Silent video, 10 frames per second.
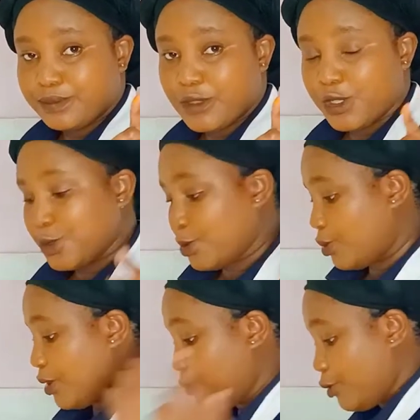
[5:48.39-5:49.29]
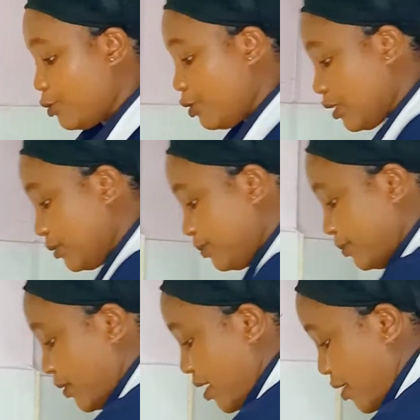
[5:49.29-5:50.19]
So if you're doing,
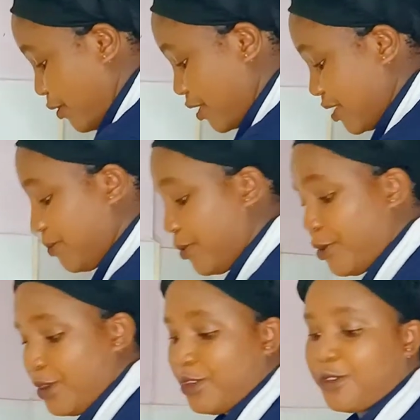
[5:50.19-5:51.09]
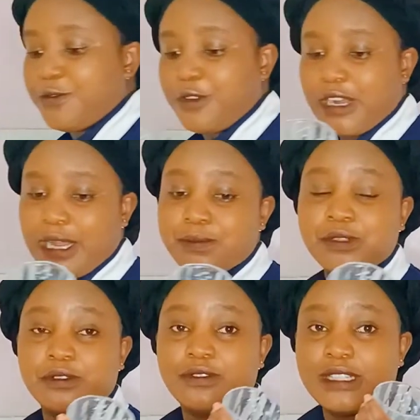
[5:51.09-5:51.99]
for example, you're doing 4 cups
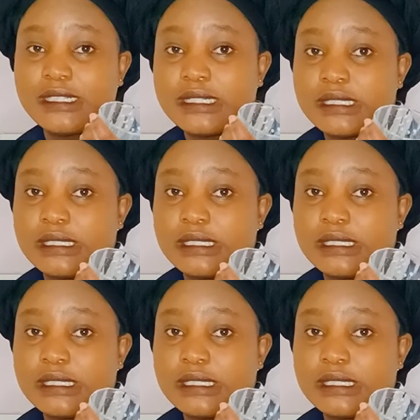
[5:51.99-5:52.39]
of this,